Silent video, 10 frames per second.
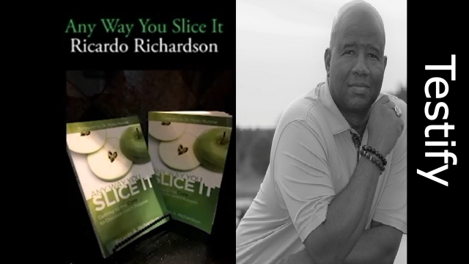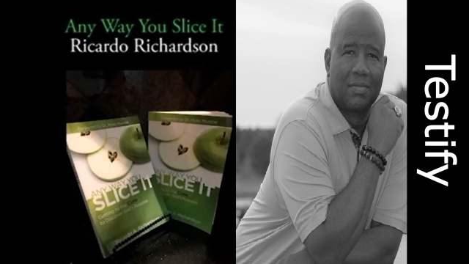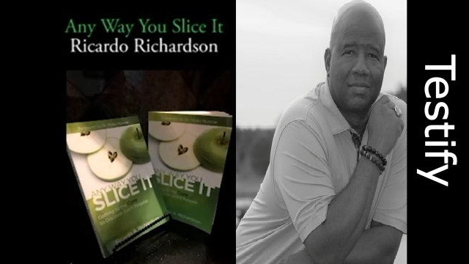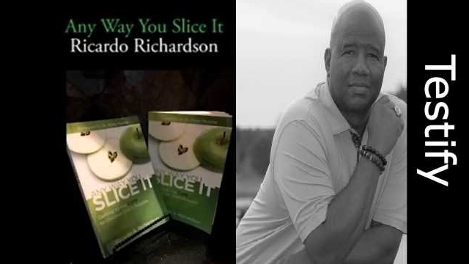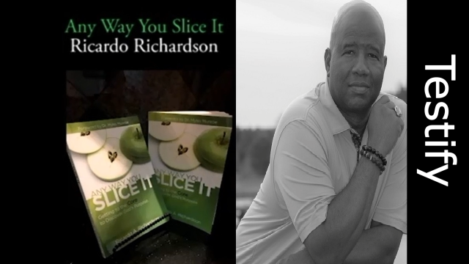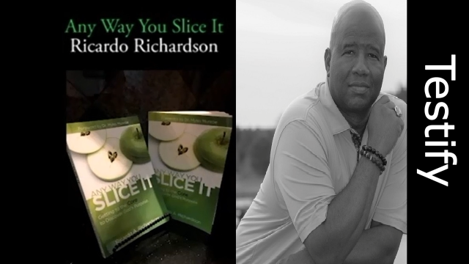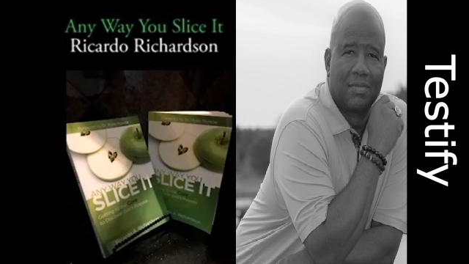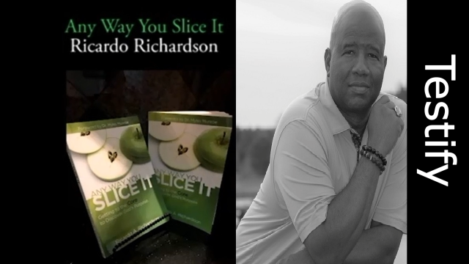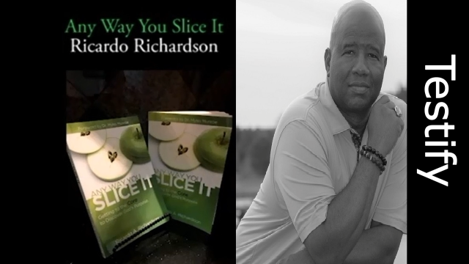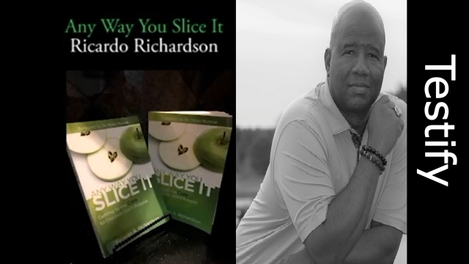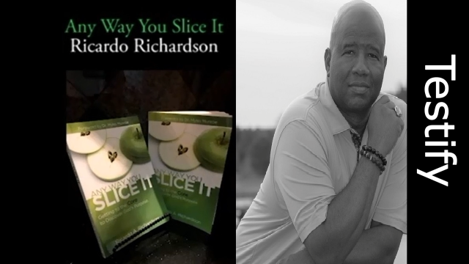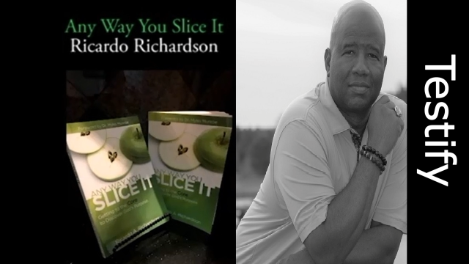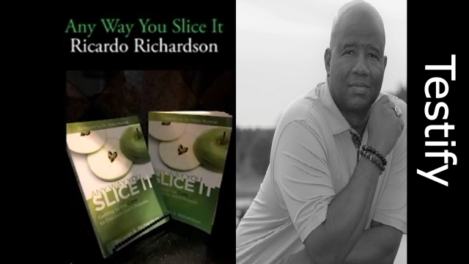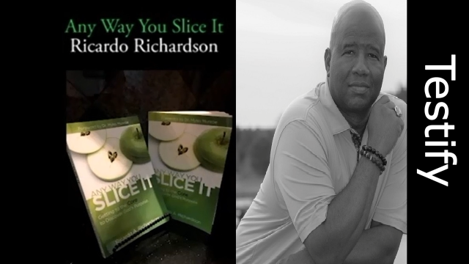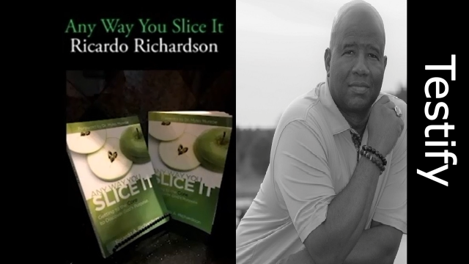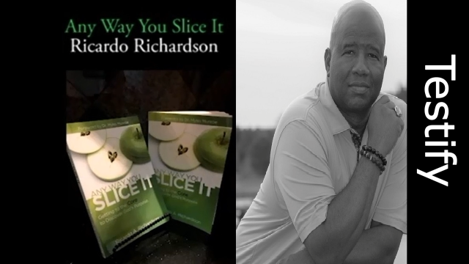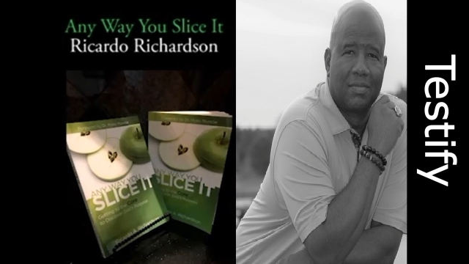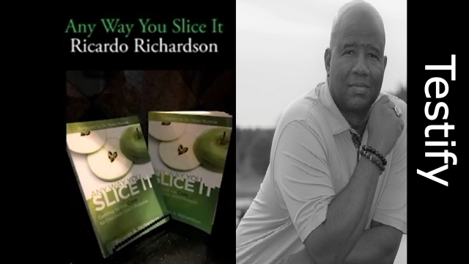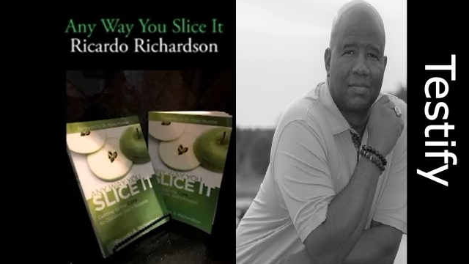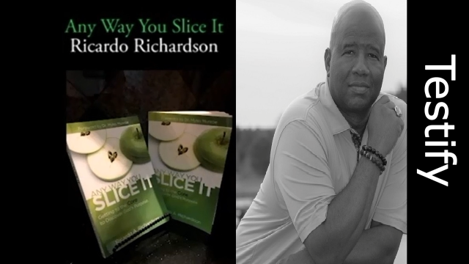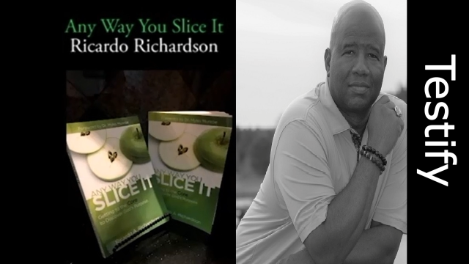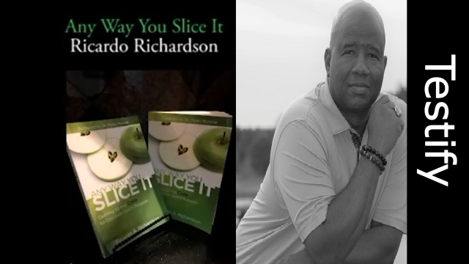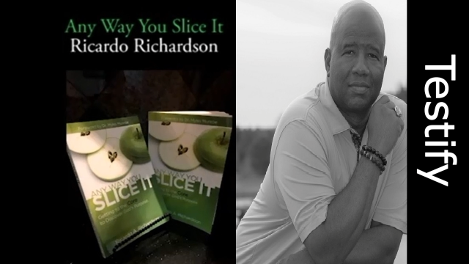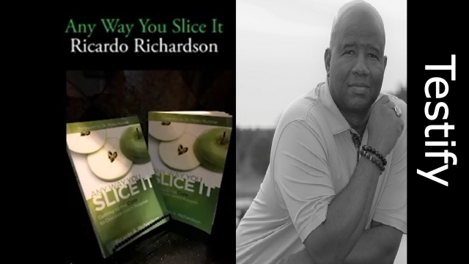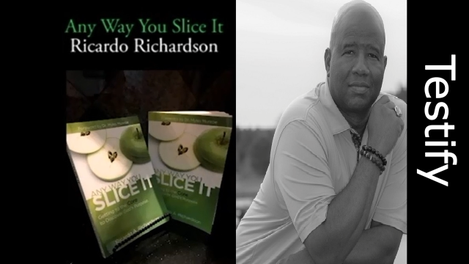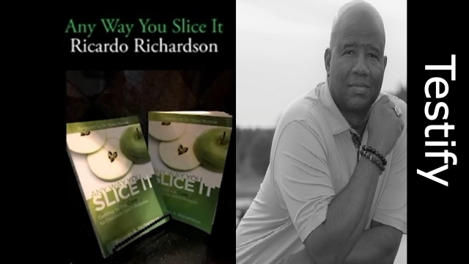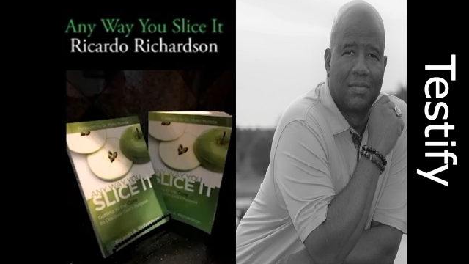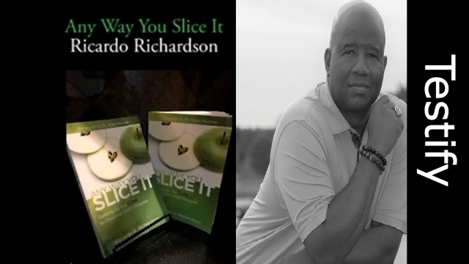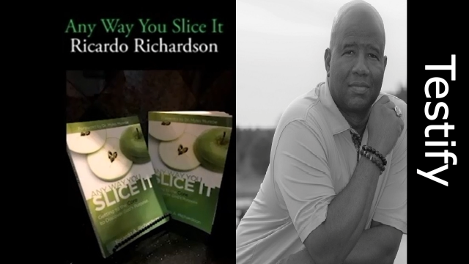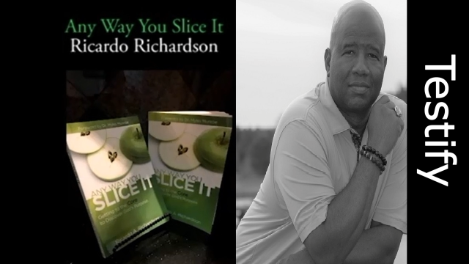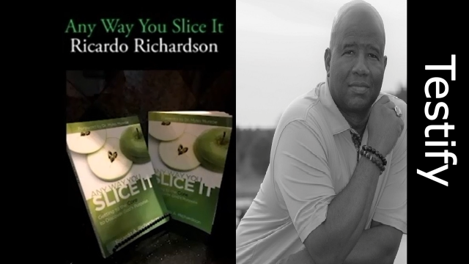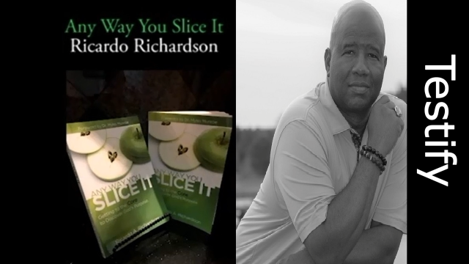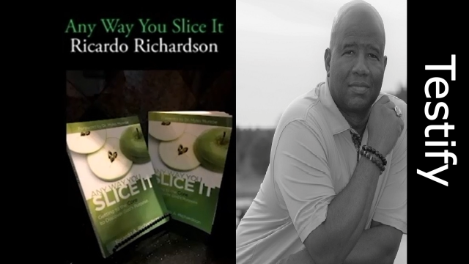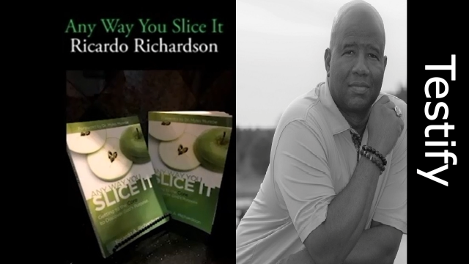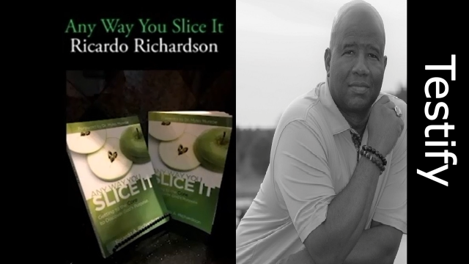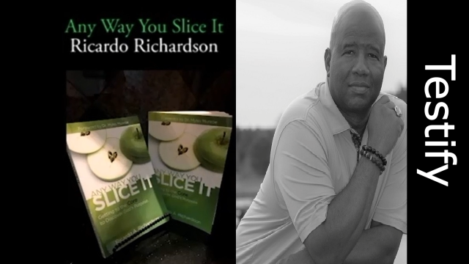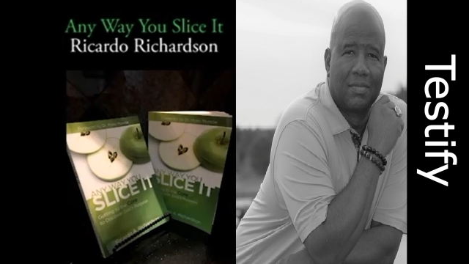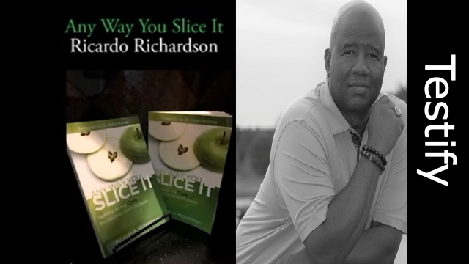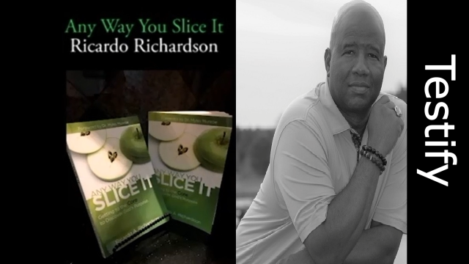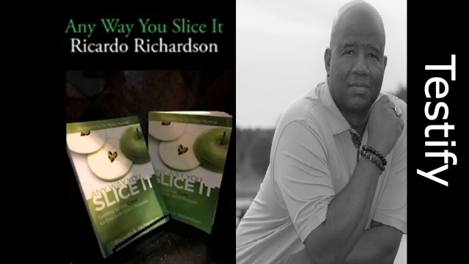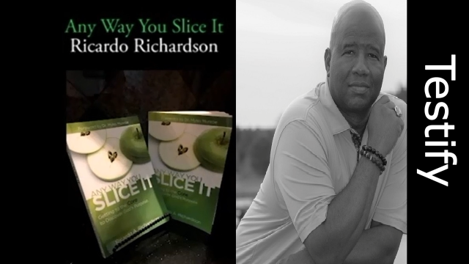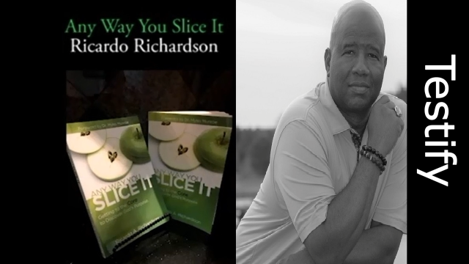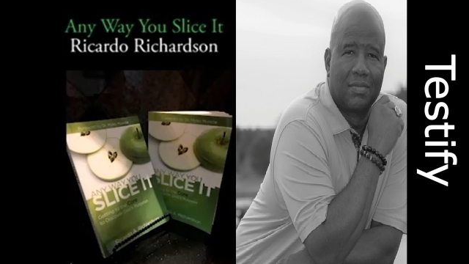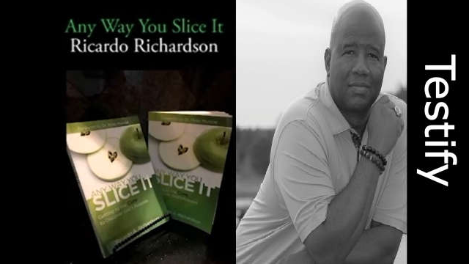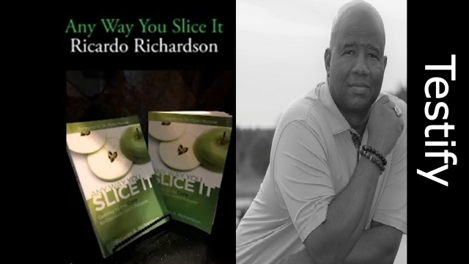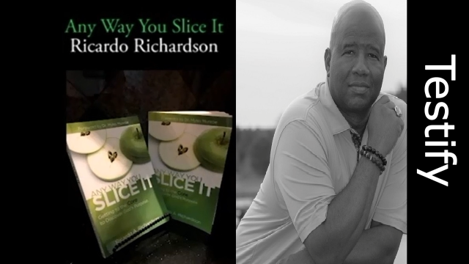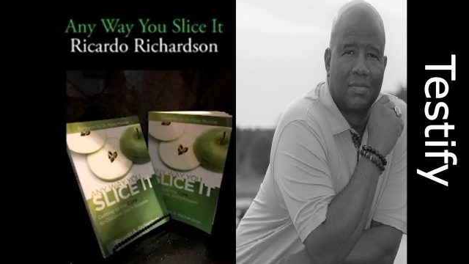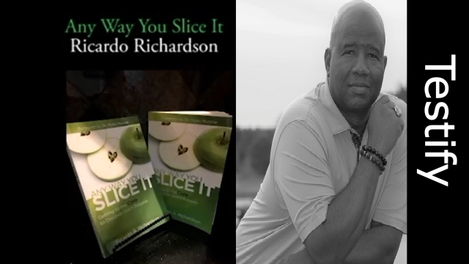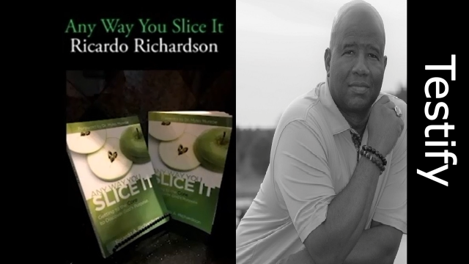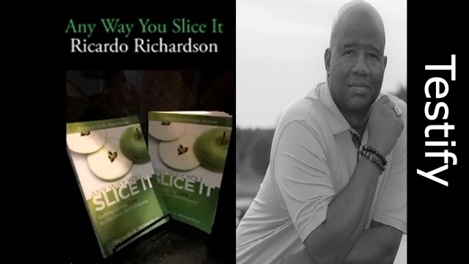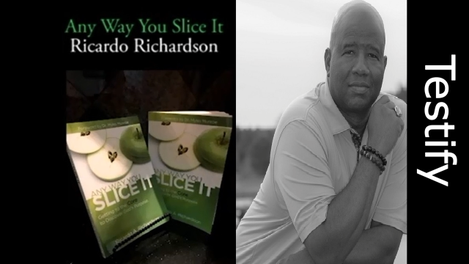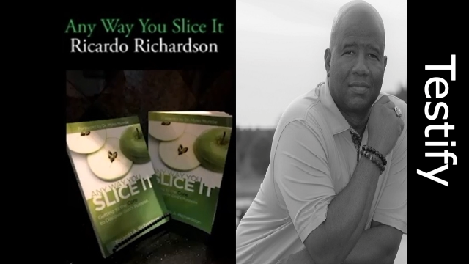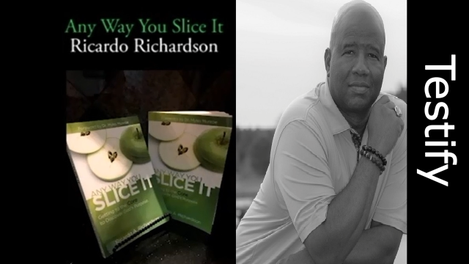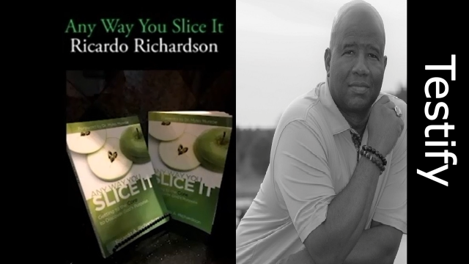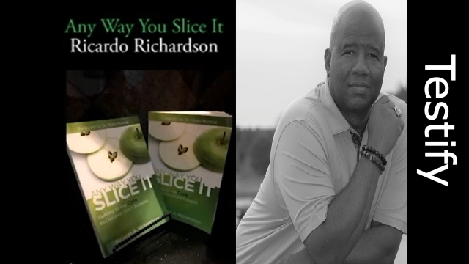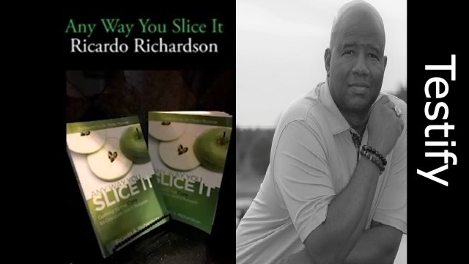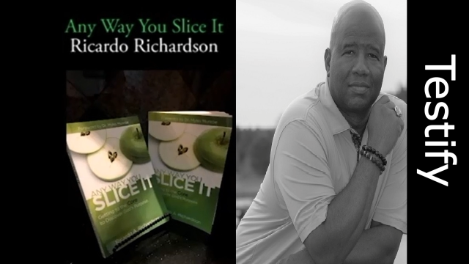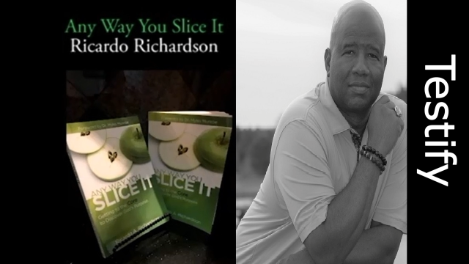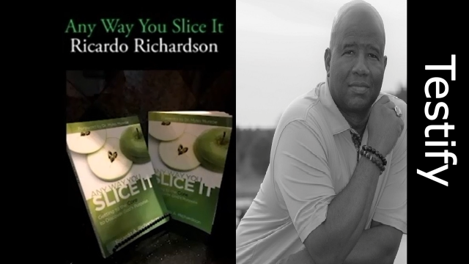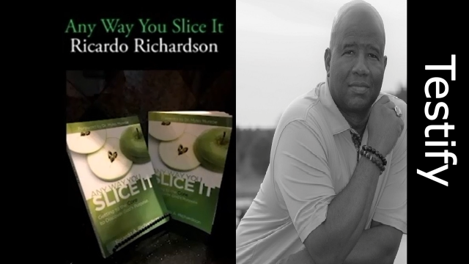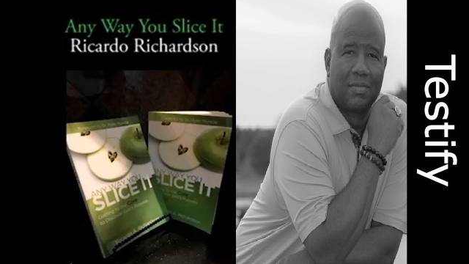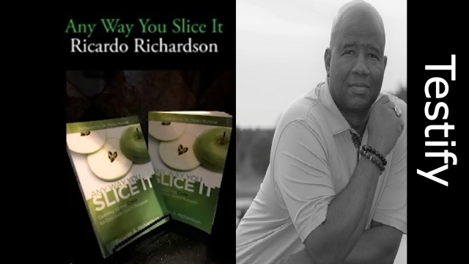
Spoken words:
This is a still picture; no speech is visible.